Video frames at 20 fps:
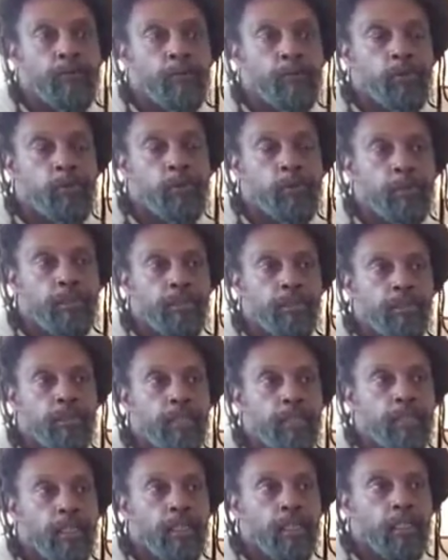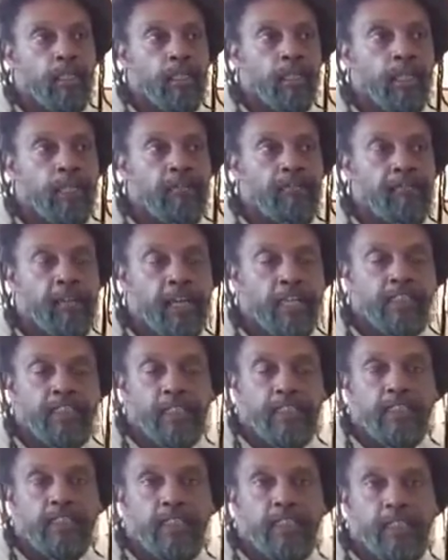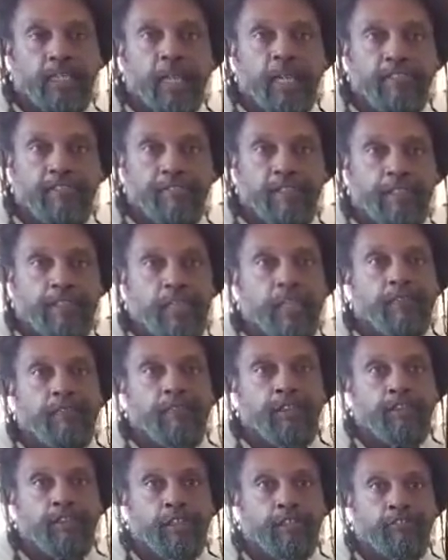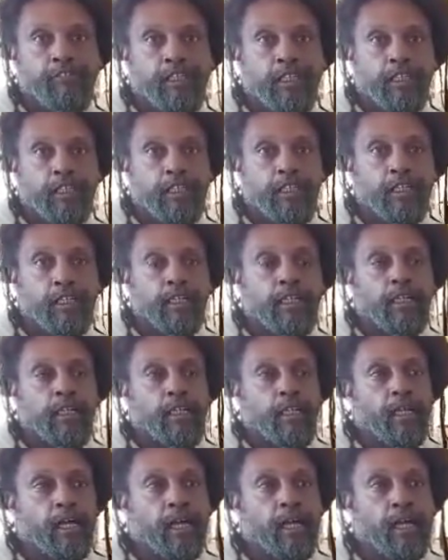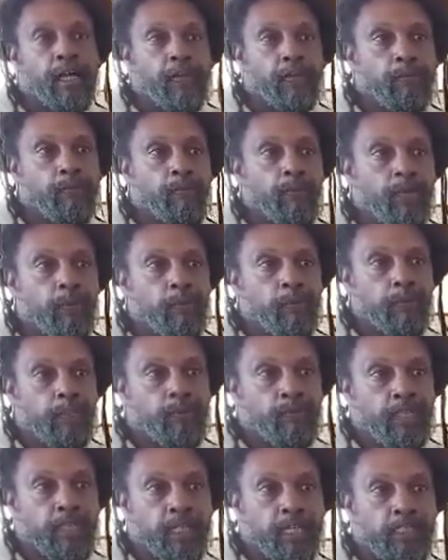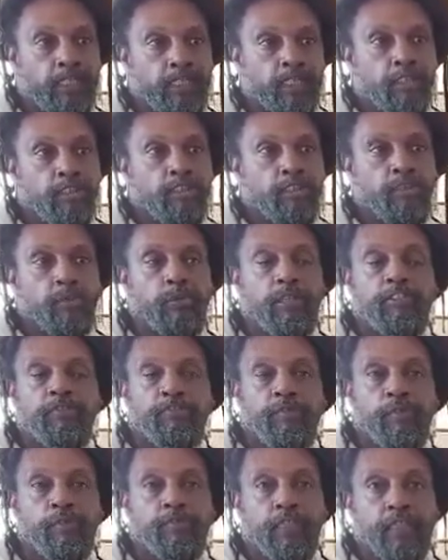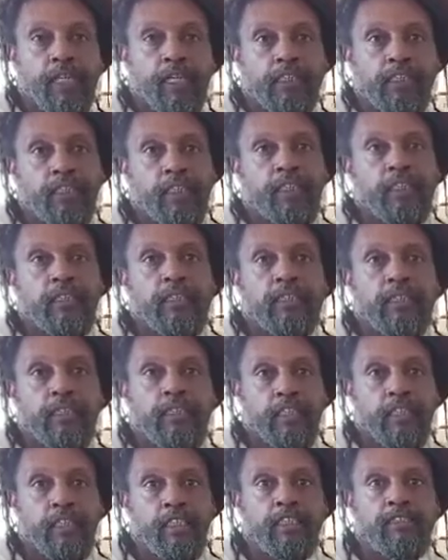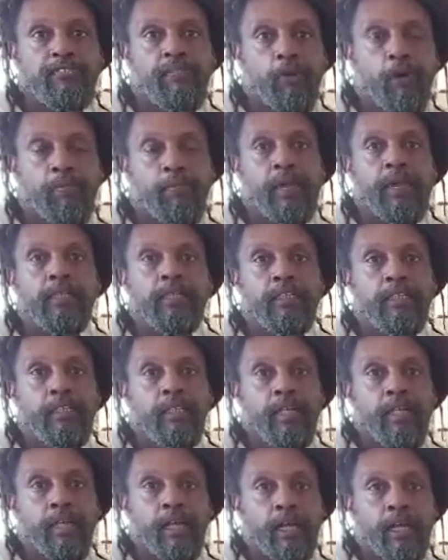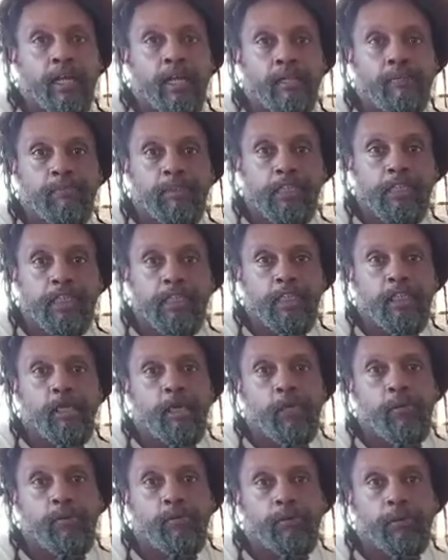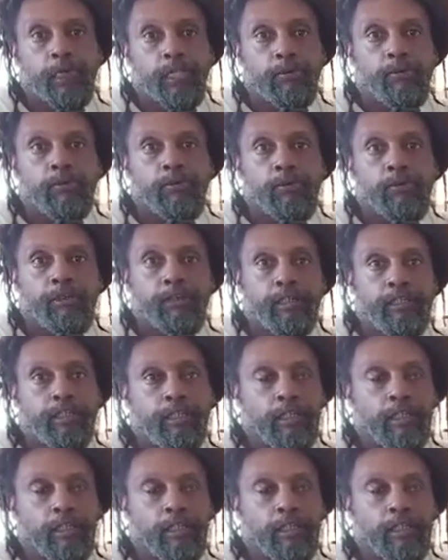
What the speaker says: hold. In fact, just the gathering of the children where we would do the lessons. So we've moved the lessons to this format to see how it would work.